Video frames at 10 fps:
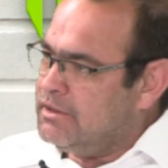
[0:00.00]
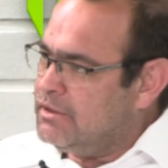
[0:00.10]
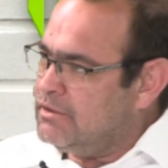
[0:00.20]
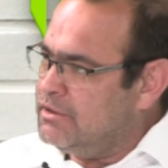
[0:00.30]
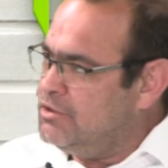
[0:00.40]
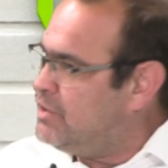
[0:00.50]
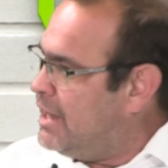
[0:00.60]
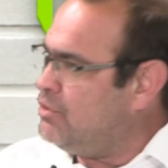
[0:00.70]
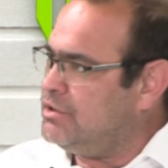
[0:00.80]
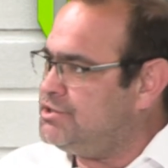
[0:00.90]
You
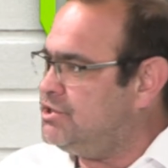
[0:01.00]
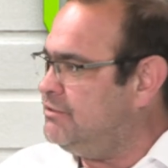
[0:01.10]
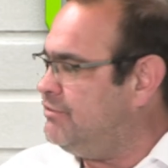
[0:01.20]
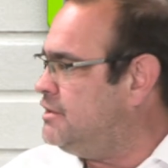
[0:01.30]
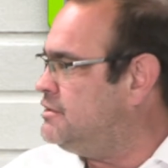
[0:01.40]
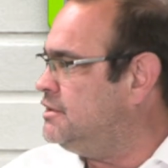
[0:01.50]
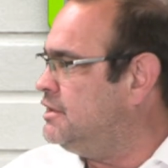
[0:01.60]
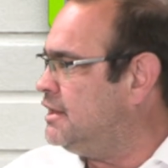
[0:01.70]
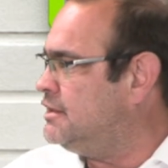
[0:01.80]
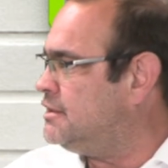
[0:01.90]
cannot achieve anything
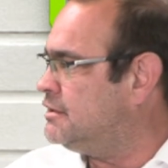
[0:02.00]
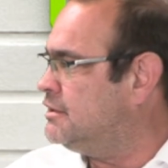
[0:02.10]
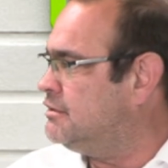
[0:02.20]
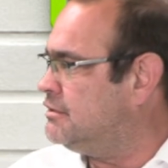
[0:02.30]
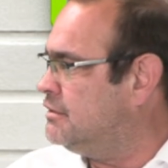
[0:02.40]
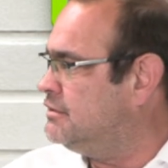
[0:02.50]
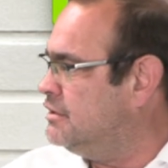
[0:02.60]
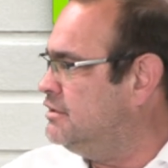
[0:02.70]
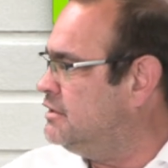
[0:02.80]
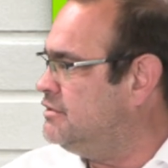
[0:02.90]
like
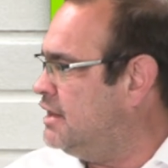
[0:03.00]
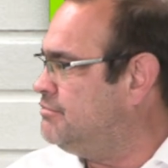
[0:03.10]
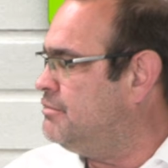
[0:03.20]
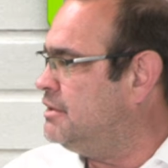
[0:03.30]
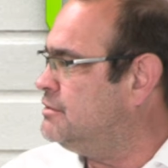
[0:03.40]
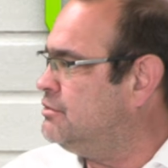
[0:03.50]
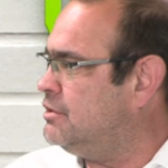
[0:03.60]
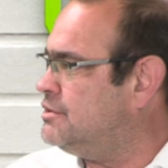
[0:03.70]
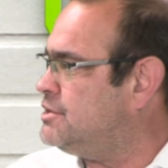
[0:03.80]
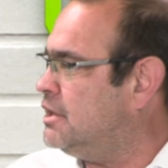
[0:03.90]
in that
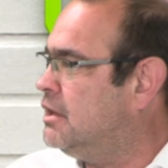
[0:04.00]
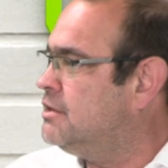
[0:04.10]
methodology.